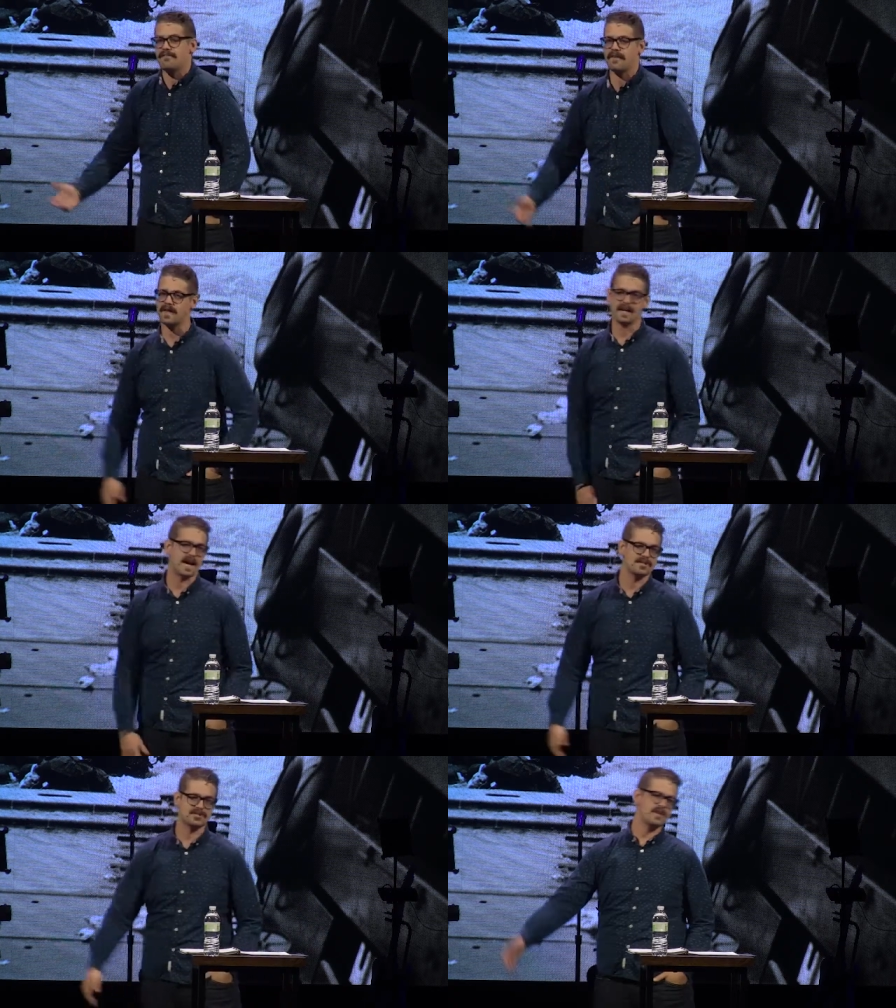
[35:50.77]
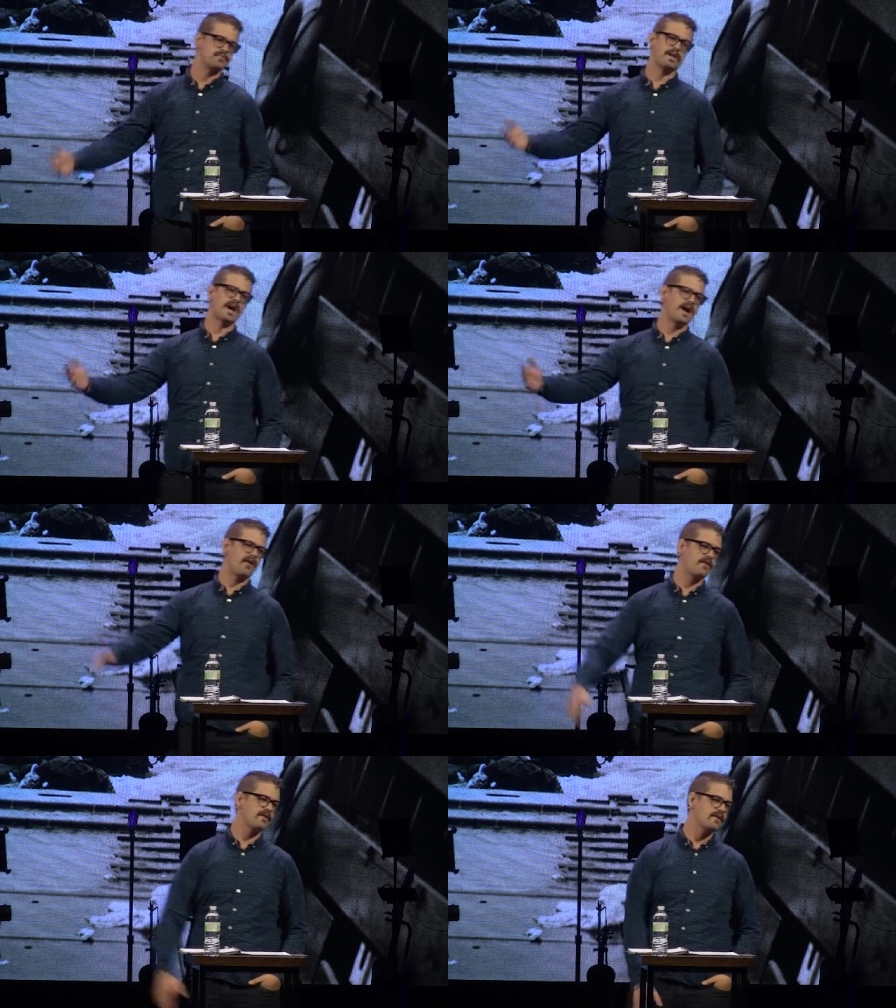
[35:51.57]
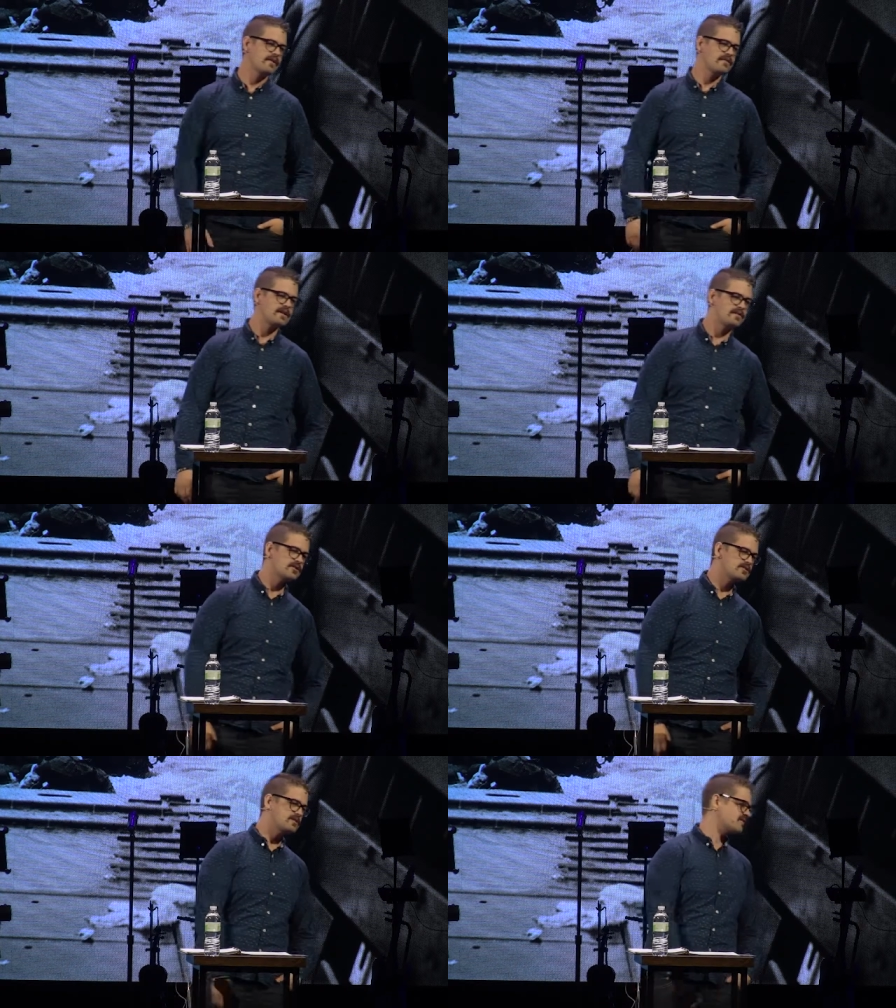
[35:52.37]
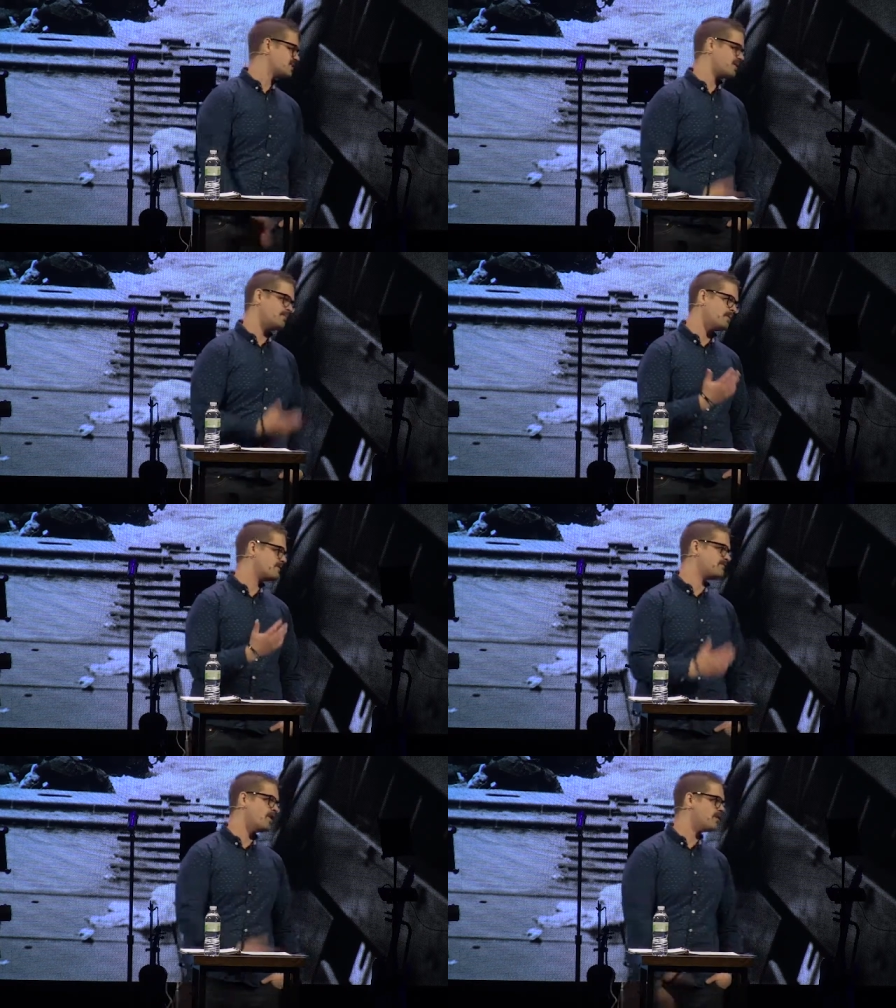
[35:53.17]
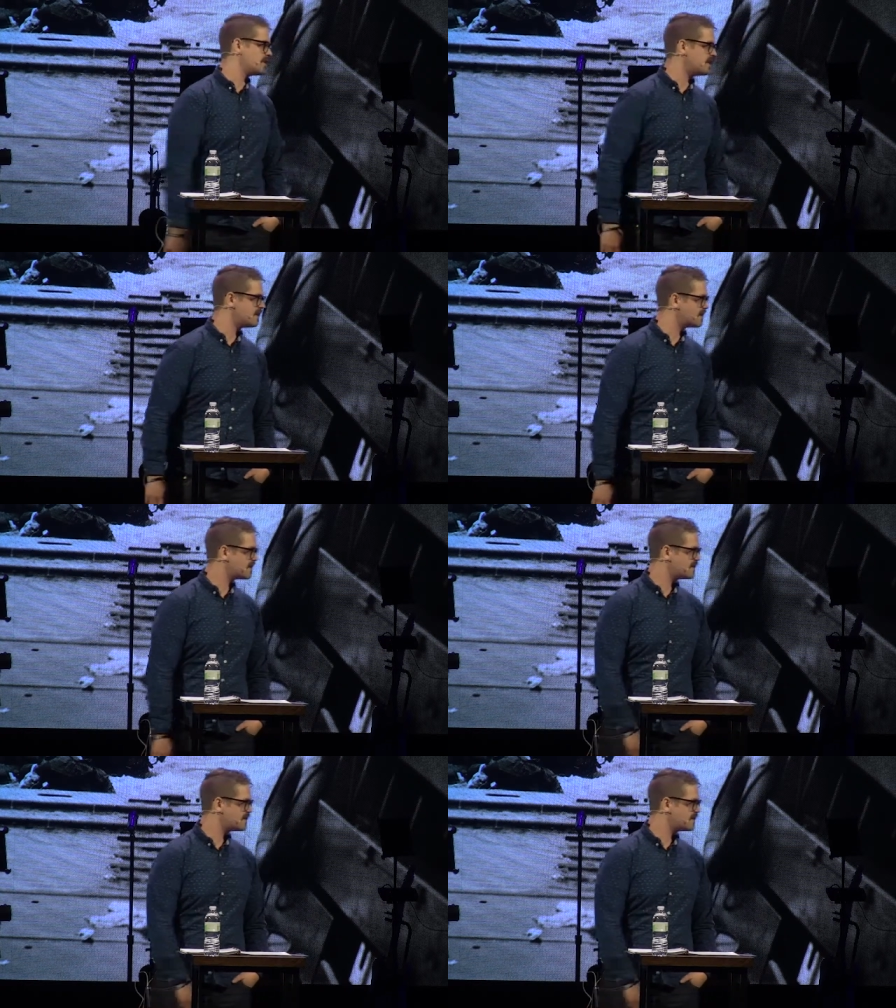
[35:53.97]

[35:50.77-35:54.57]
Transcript: if I let God change me now, then they're just going to think I'm a big phony.